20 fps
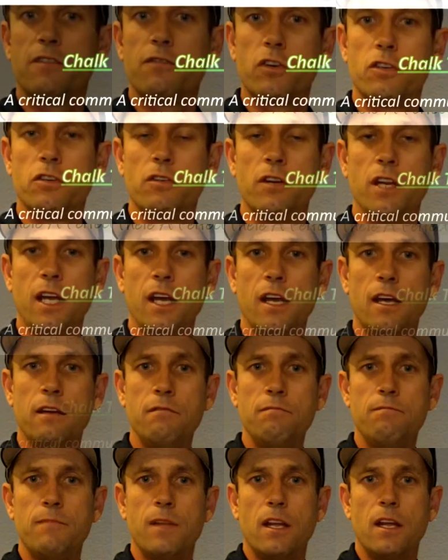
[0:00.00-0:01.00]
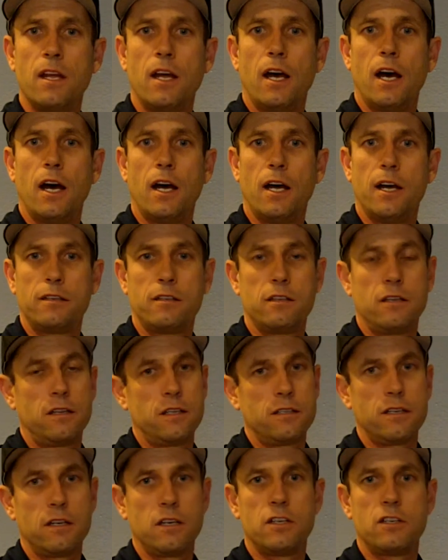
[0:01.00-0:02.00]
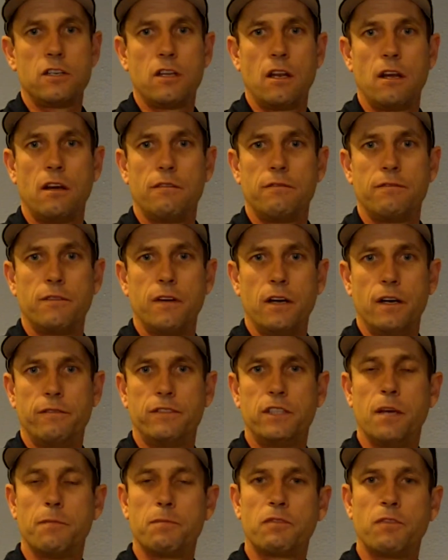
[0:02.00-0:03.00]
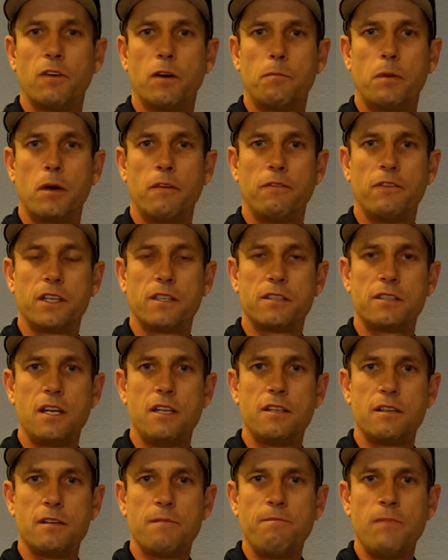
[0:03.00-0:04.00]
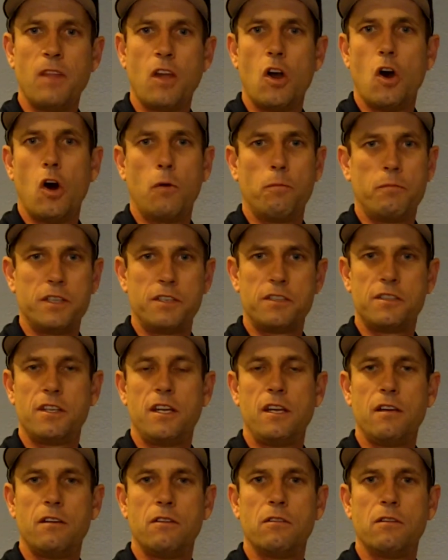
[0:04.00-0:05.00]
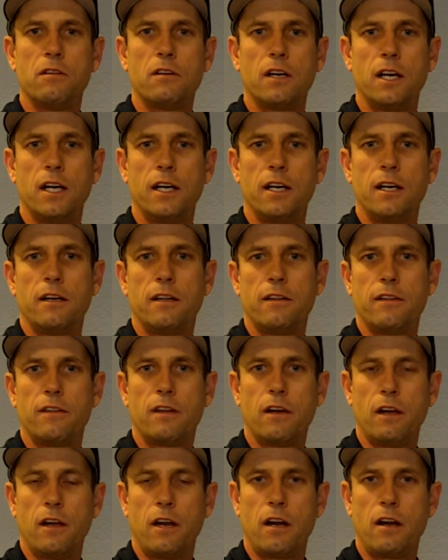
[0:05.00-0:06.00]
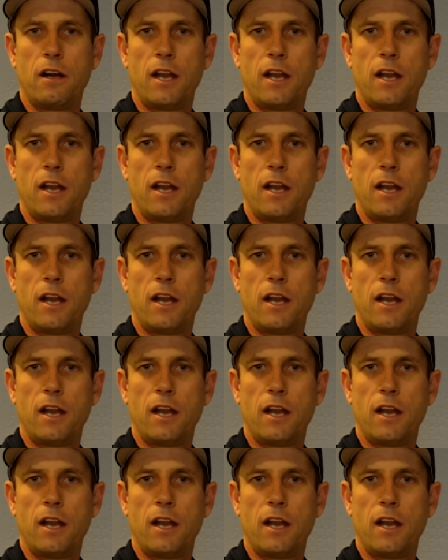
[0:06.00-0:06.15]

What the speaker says: for tuning in to this edition of Tips for a Perfect Season. Hope to see you on our